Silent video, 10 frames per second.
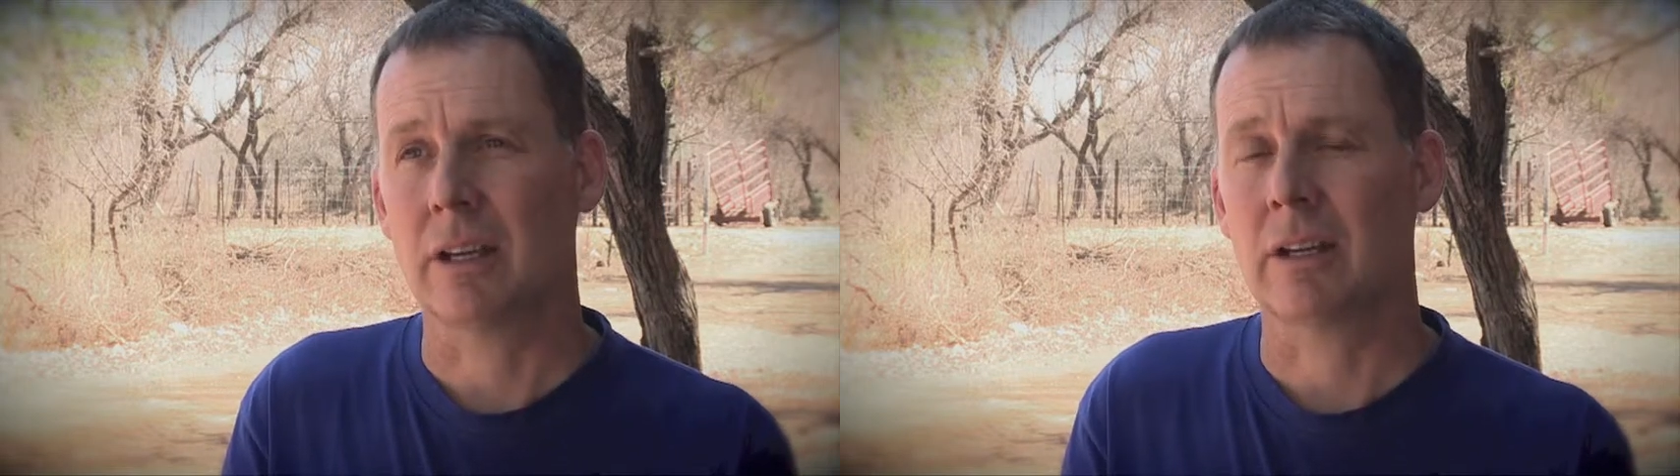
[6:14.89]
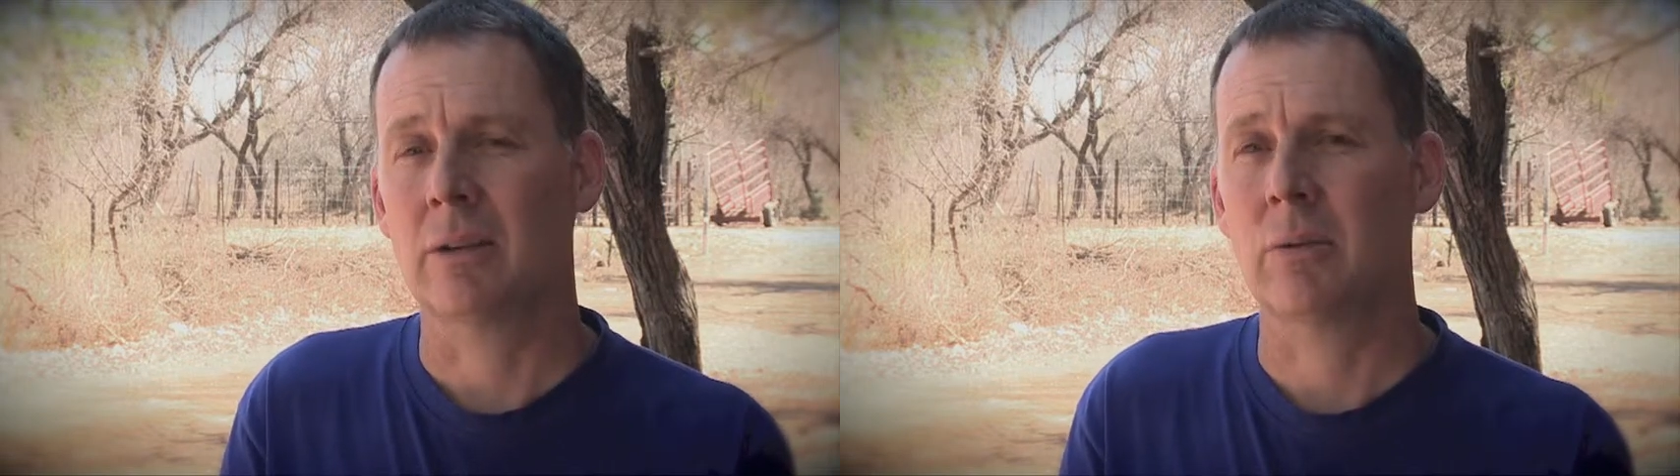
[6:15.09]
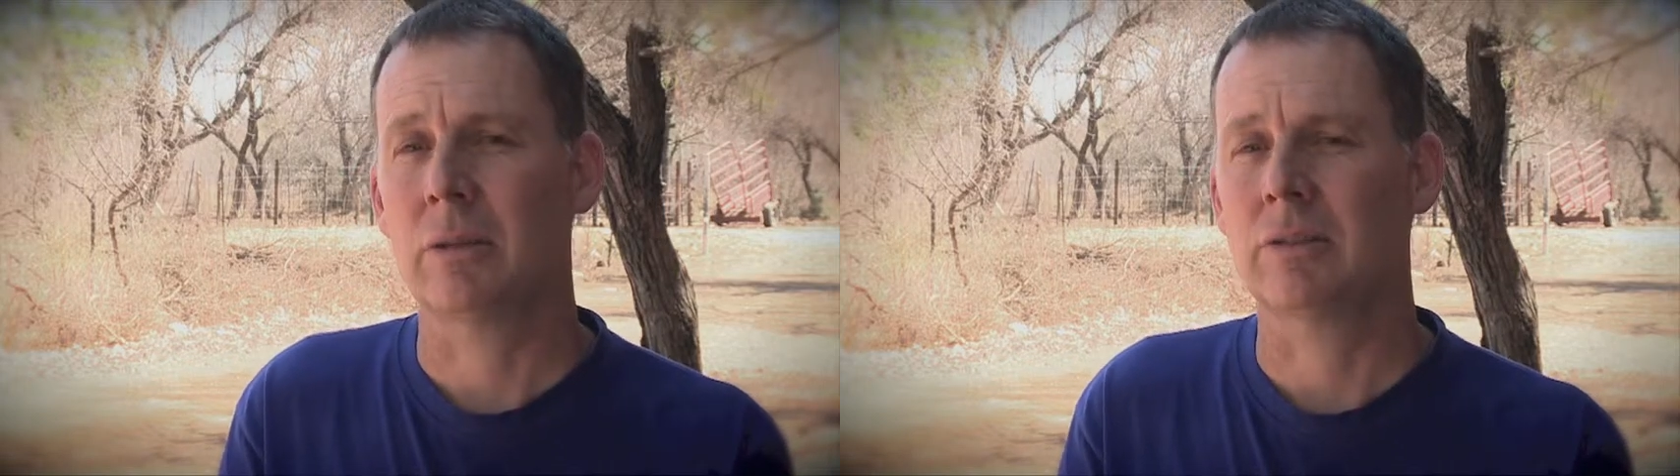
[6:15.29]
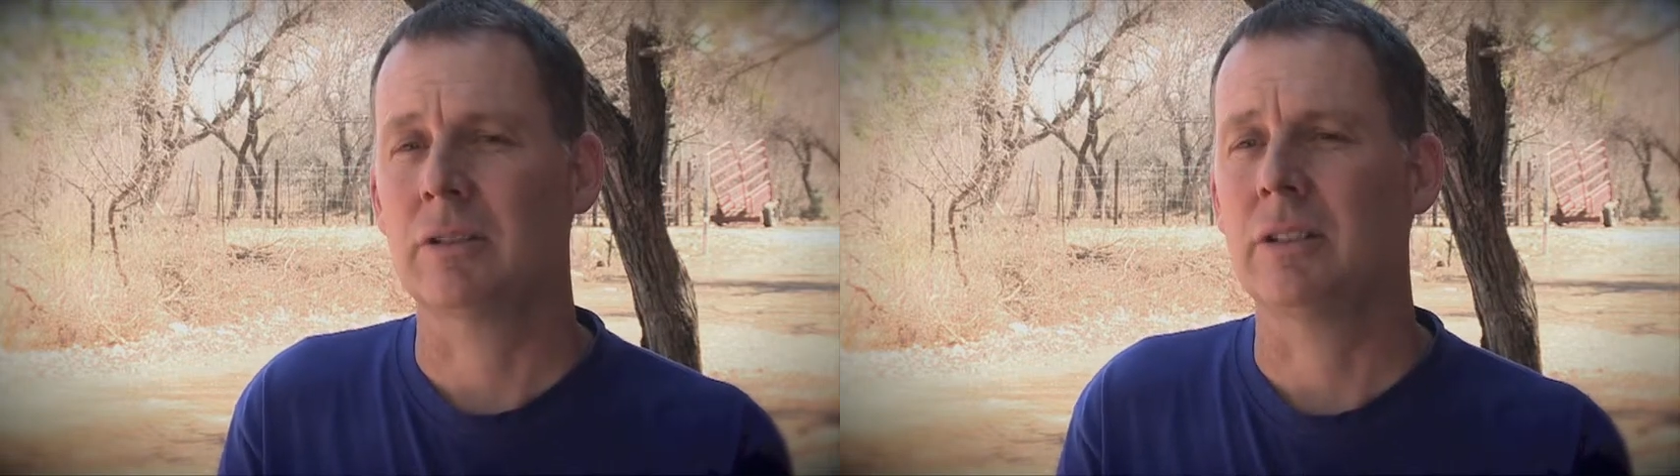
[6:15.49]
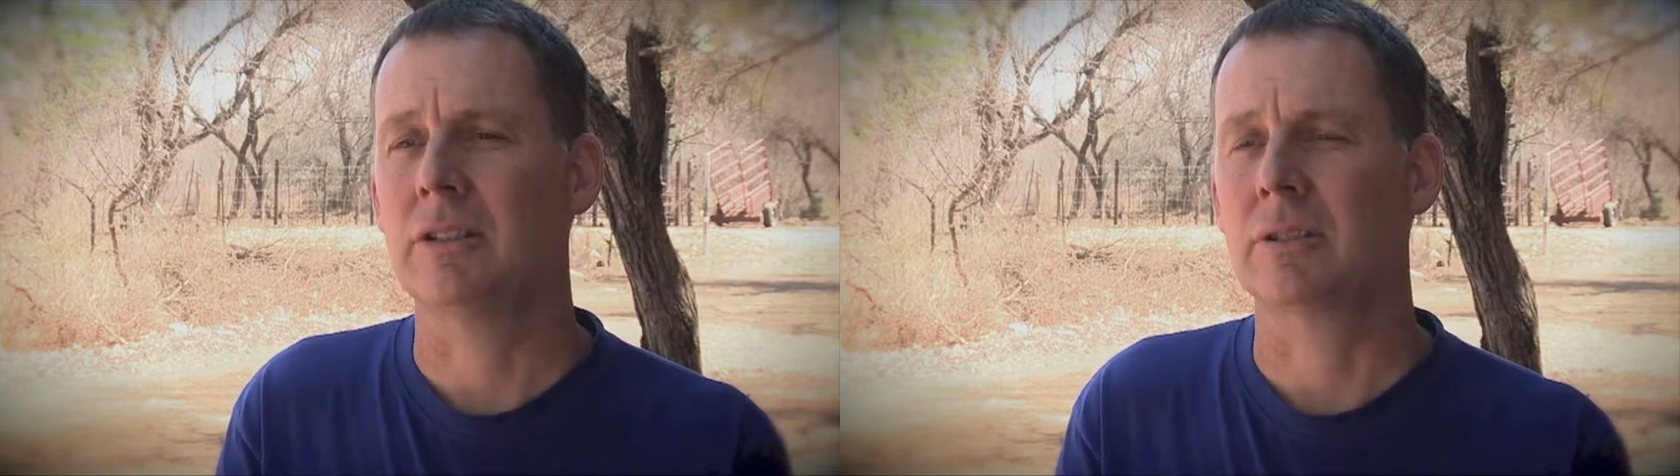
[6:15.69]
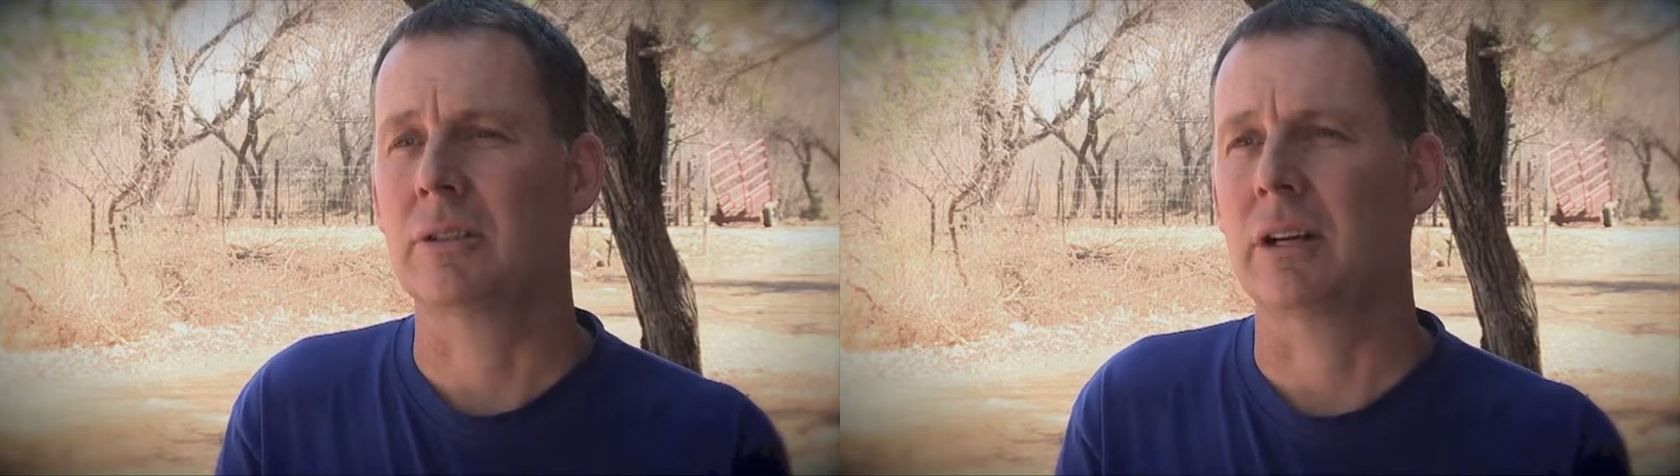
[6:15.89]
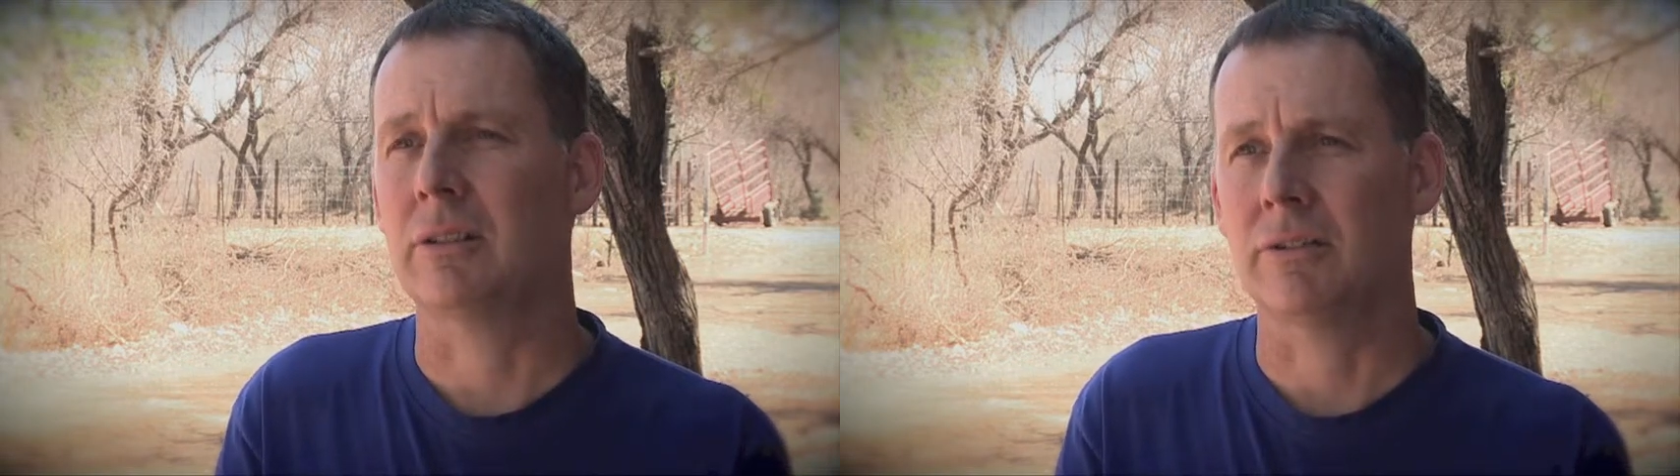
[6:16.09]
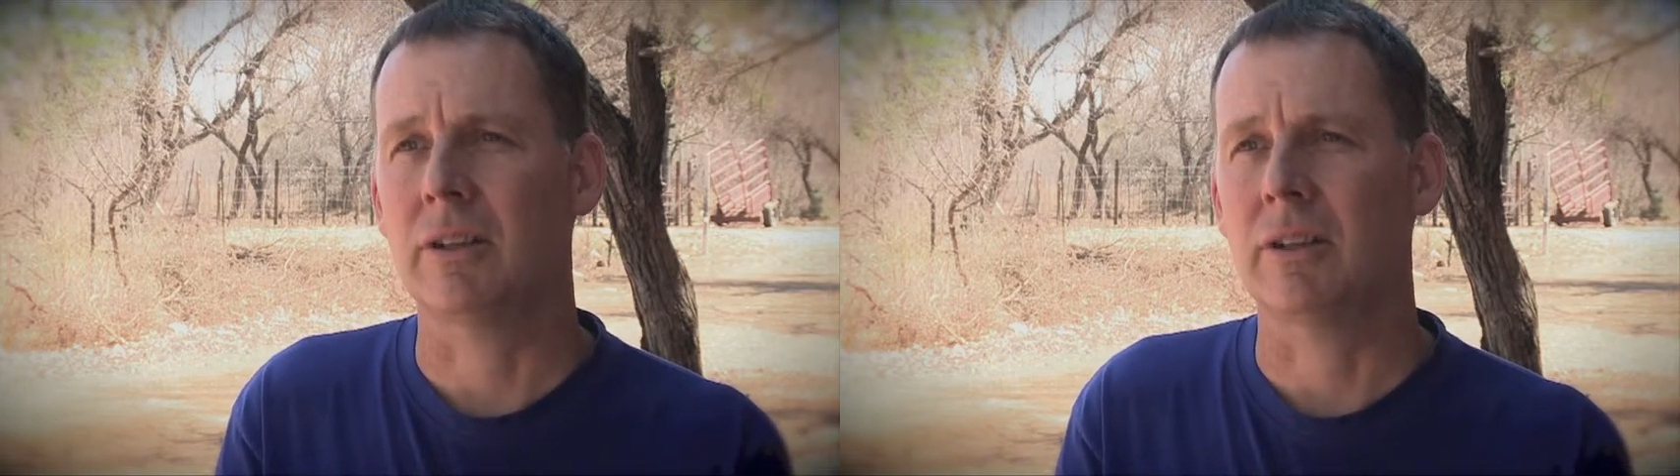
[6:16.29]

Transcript: and we'll see just how